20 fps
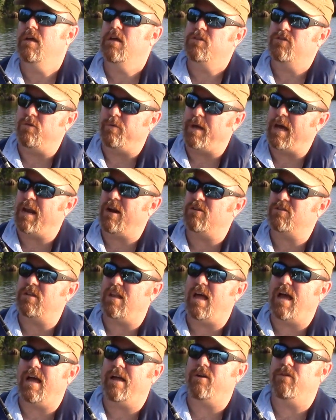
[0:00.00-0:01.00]
So we got our
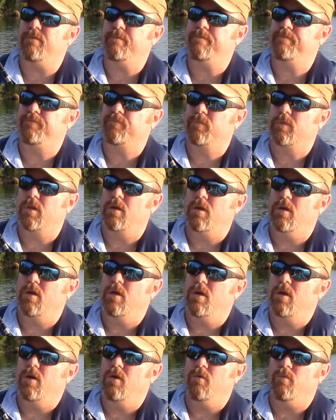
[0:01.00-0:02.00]
slider,
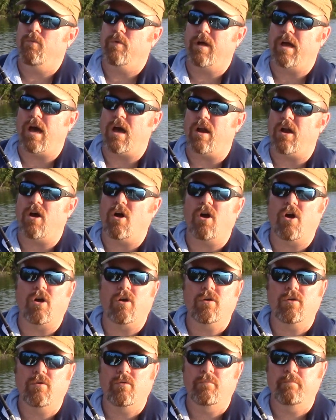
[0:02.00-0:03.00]
we got
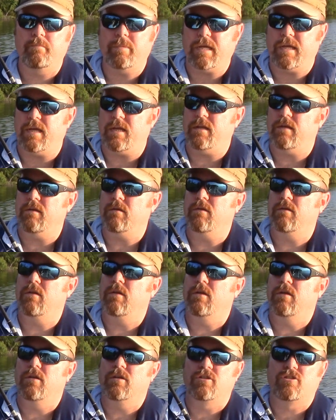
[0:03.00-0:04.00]
our bead,
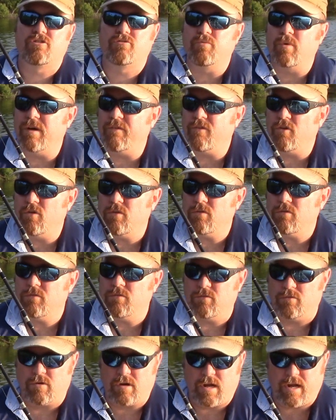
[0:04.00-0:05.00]
swivel,
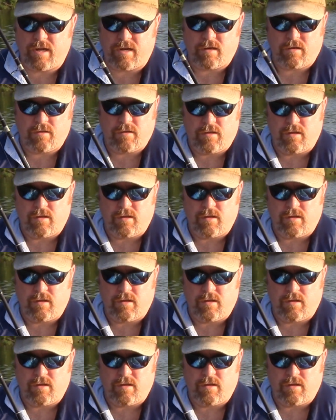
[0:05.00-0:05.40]
right?